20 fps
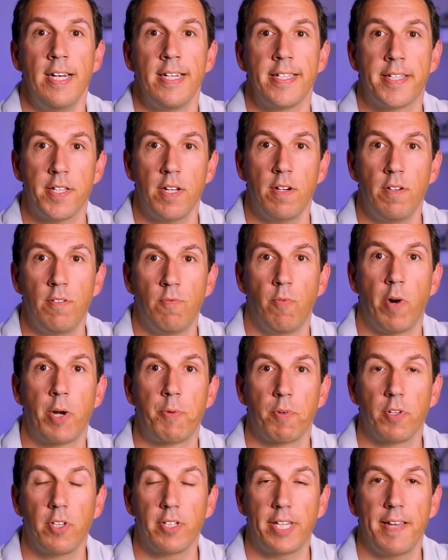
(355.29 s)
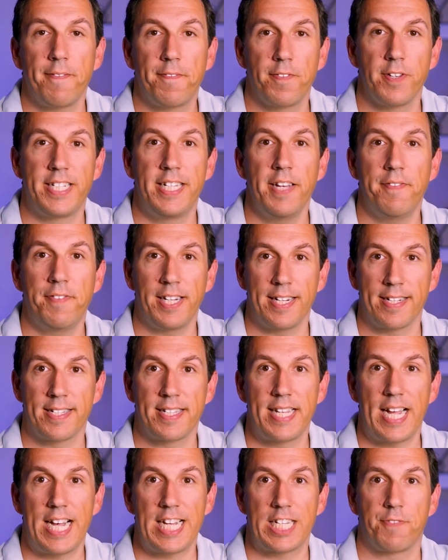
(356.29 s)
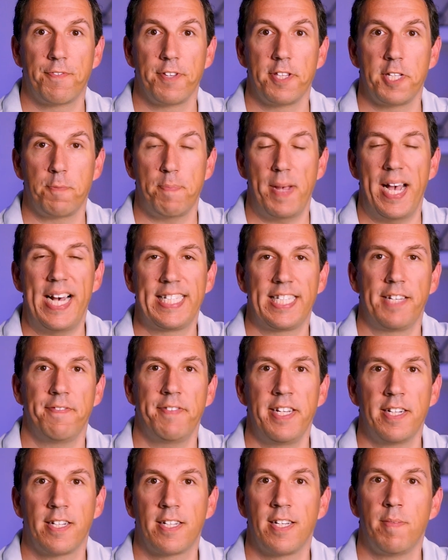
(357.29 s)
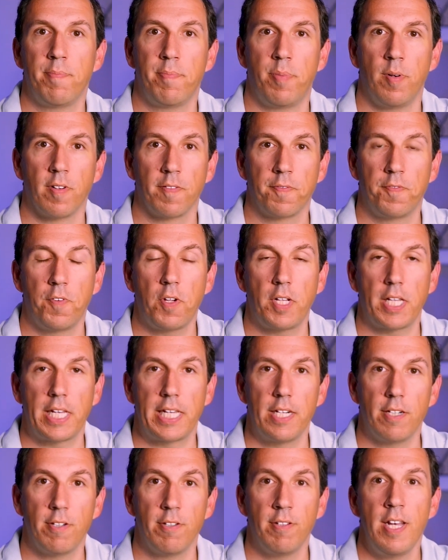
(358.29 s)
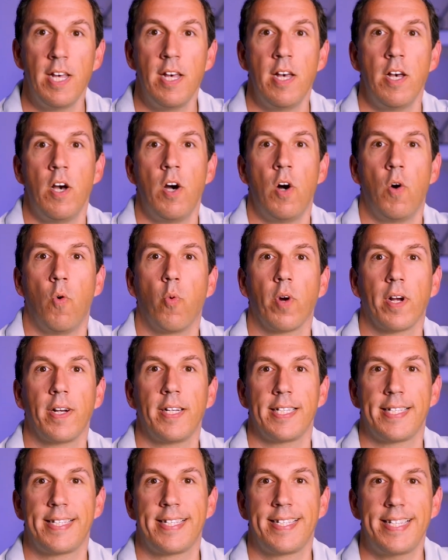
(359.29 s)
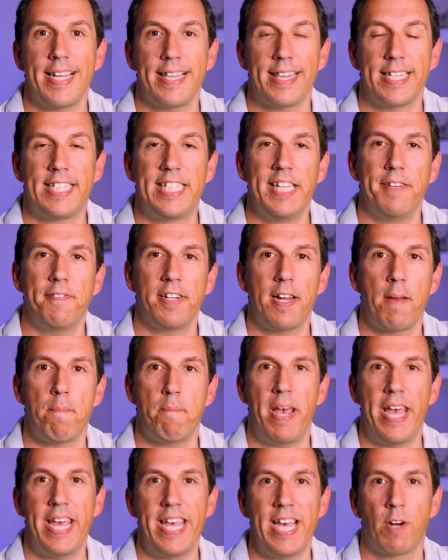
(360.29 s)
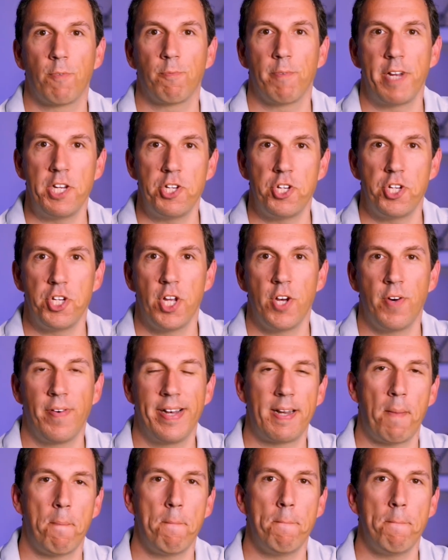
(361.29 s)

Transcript: So when we're looking for dividend stocks for this passive income portfolio, we're going to set the dividend payout ratio at a